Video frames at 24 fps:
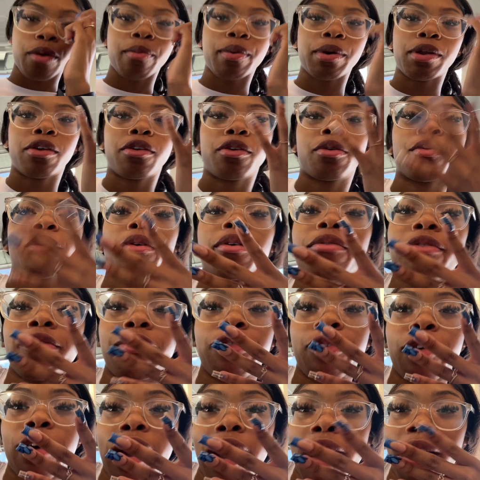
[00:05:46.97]
on the road for
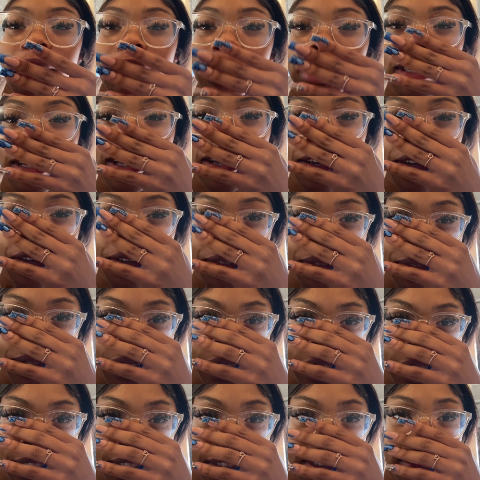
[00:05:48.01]
four hours
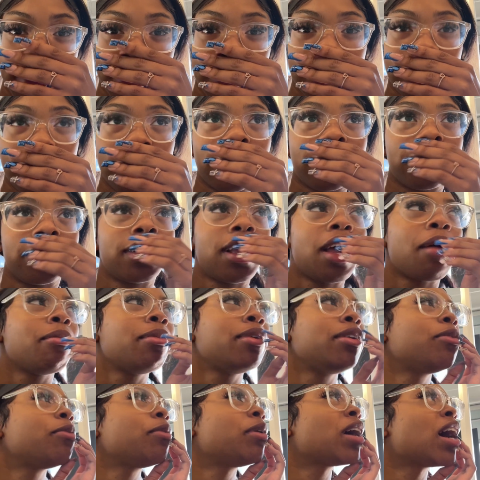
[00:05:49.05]
now. How
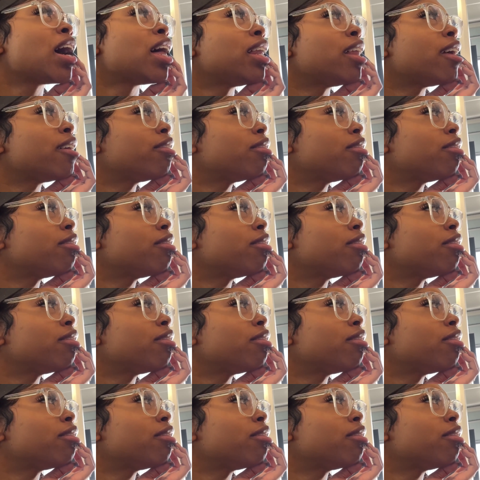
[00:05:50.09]
many we got left?